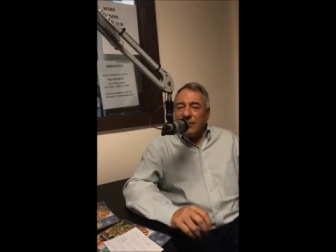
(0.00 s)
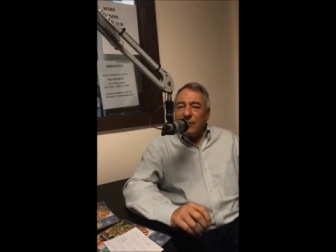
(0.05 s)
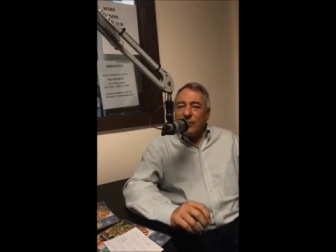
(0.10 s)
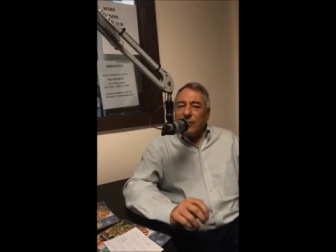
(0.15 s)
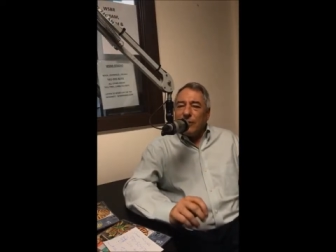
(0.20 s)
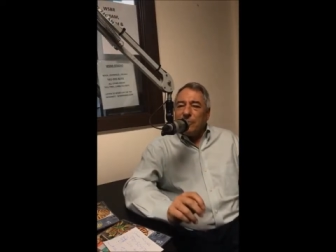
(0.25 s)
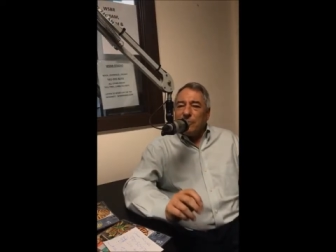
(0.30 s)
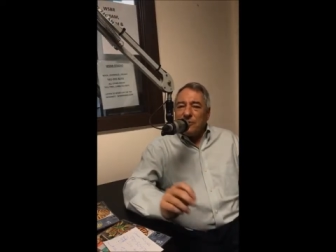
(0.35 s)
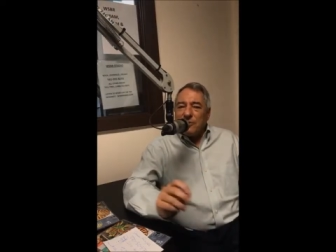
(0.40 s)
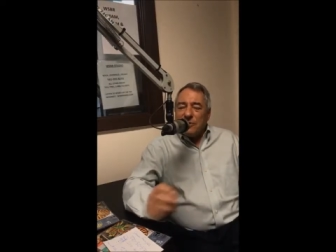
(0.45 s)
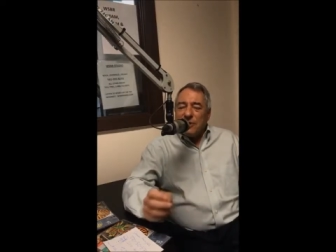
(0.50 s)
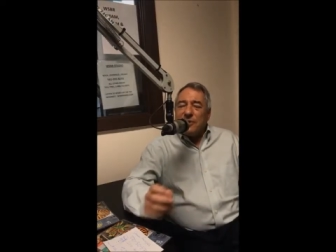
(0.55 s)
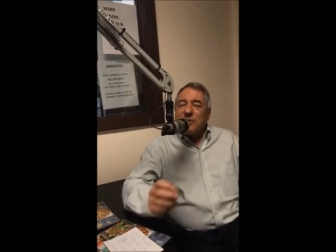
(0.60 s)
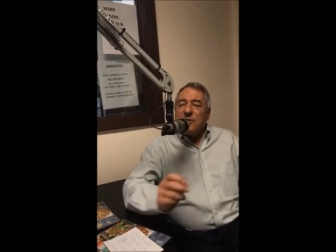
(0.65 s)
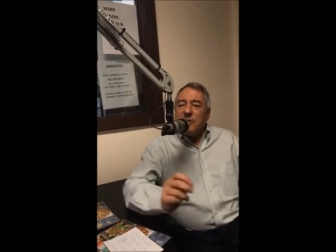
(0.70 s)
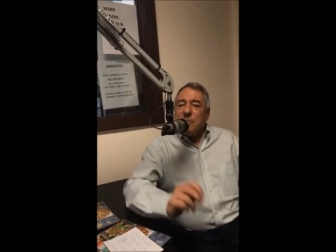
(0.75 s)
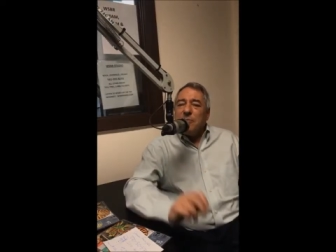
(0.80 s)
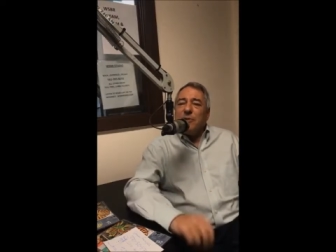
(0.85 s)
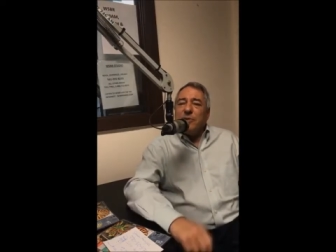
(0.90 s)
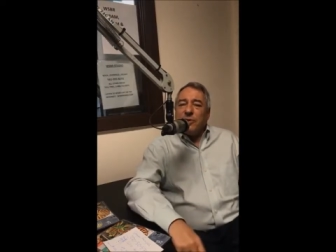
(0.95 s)
that are
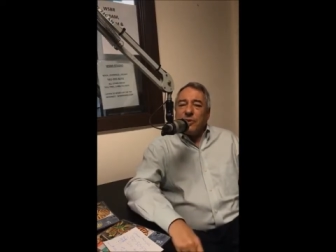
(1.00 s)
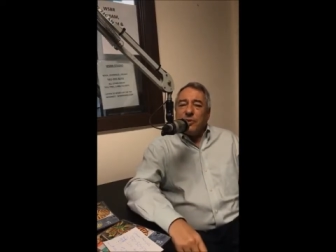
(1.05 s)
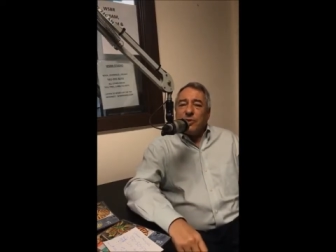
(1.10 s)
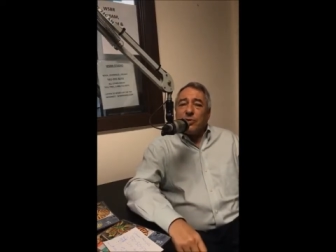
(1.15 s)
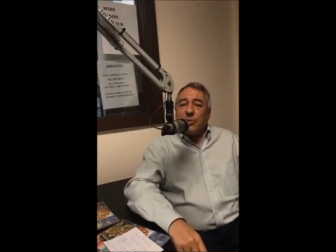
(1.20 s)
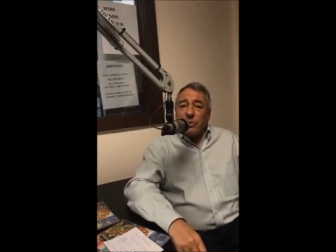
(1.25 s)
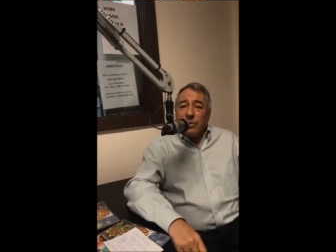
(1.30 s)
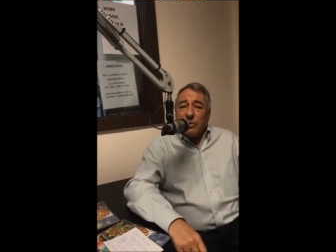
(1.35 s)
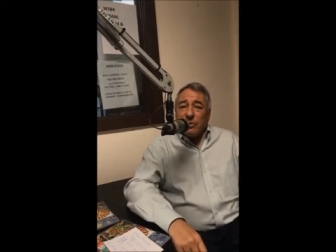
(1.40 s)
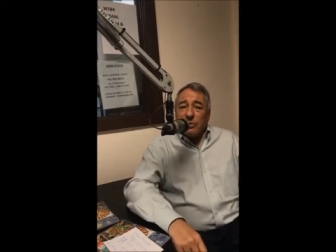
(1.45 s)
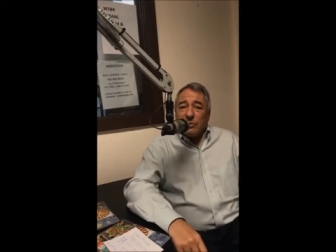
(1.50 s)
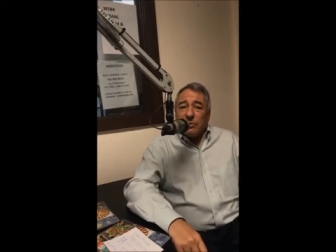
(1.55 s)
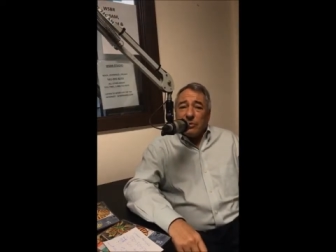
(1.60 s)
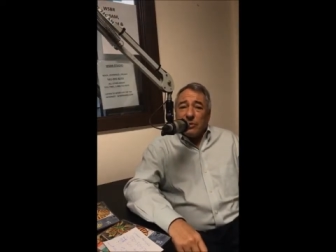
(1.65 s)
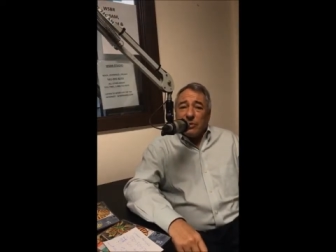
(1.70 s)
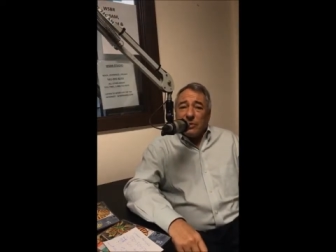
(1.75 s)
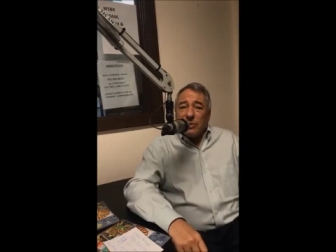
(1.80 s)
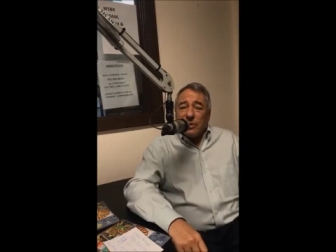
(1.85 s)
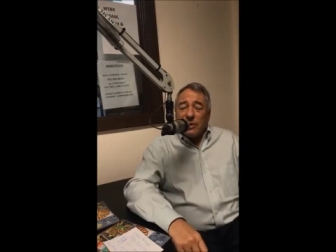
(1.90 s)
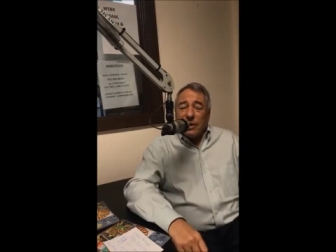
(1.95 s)
ostensibly true
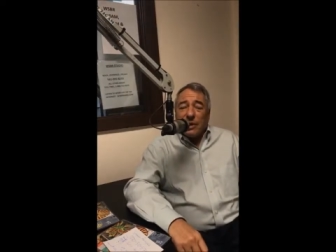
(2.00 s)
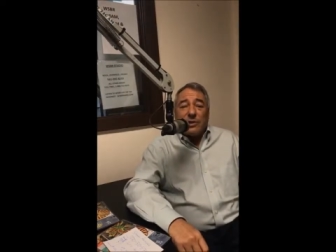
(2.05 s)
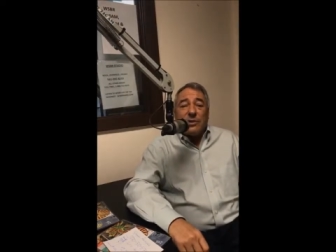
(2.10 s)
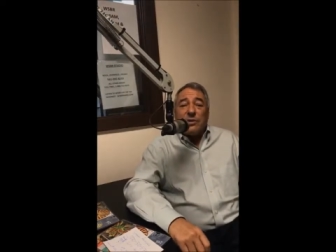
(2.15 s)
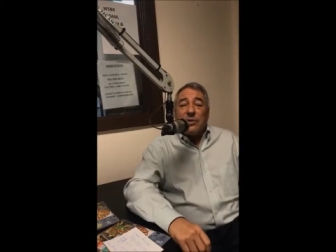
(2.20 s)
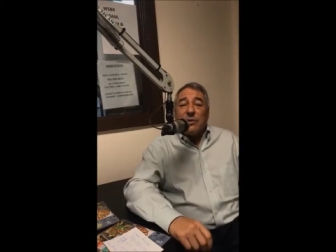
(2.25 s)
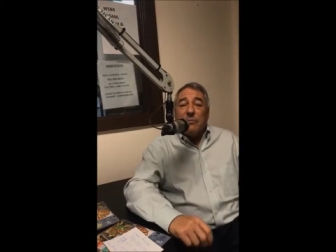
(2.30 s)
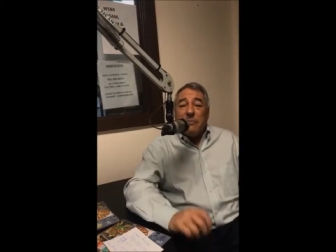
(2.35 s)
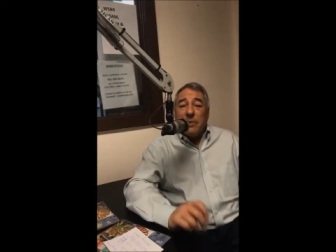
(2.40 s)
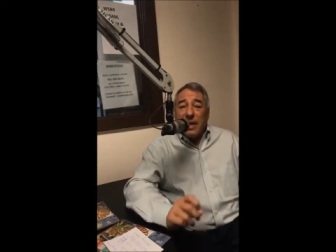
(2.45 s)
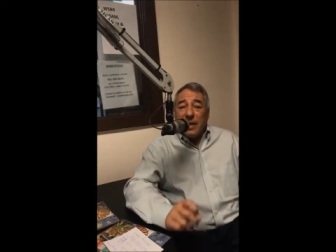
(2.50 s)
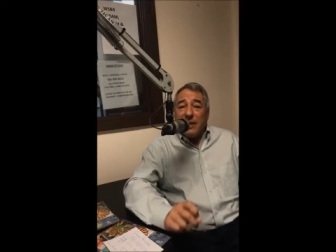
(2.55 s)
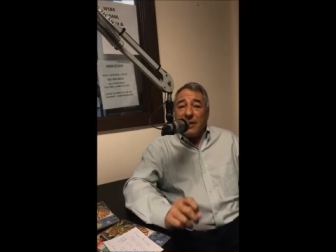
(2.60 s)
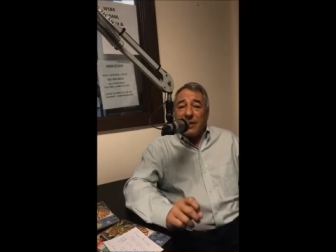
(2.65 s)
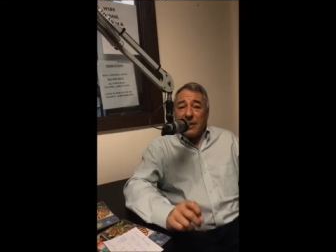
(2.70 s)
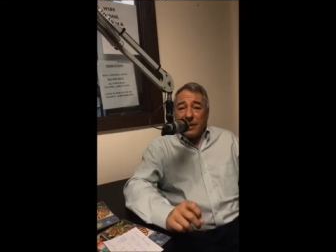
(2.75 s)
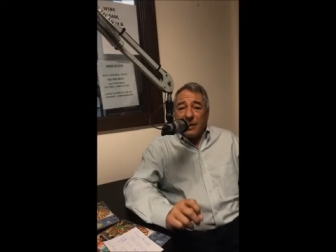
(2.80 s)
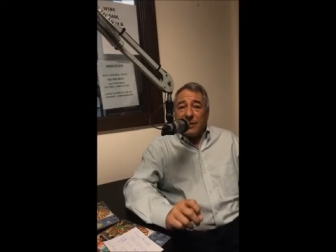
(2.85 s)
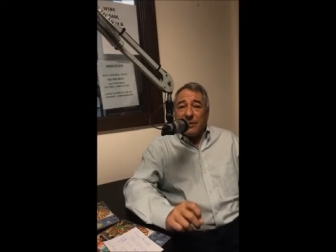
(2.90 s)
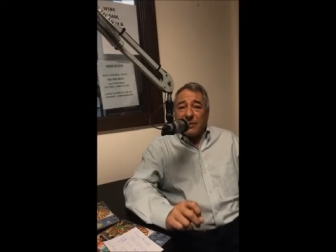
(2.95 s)
under the
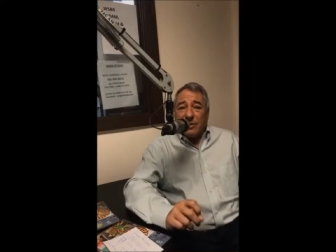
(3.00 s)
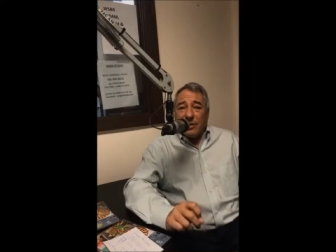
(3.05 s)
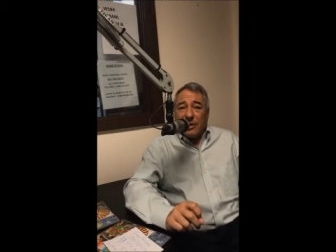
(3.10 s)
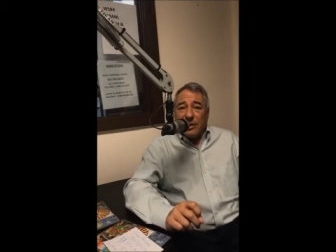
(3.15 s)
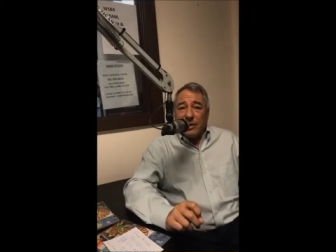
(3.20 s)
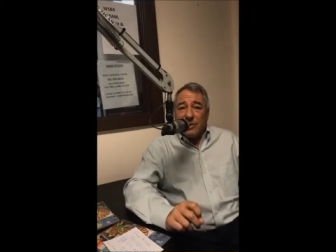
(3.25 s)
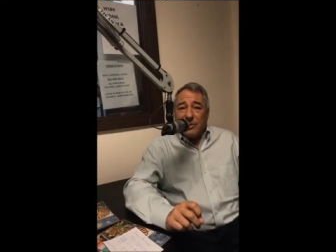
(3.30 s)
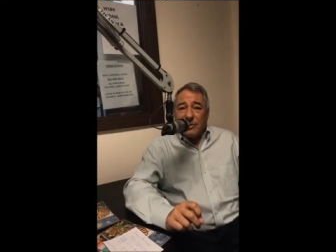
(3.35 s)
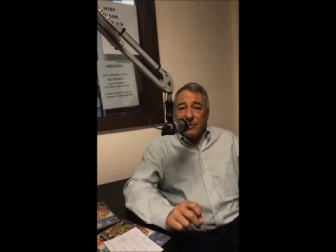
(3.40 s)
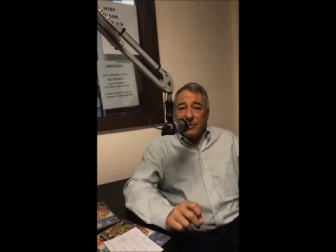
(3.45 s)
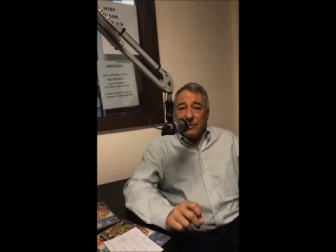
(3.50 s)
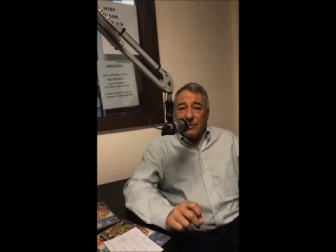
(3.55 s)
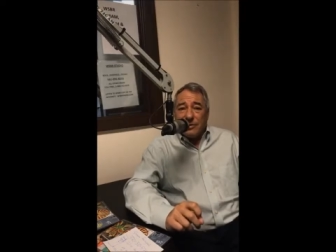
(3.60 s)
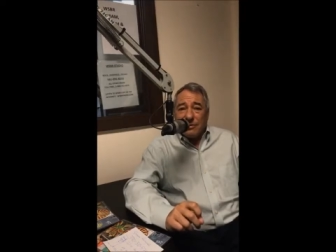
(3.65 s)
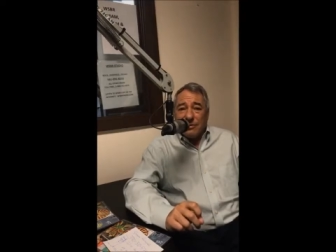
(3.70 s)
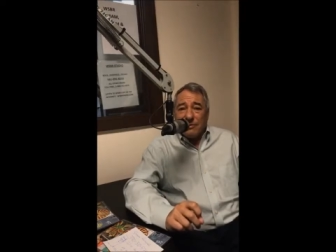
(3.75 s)
Medicaid laws.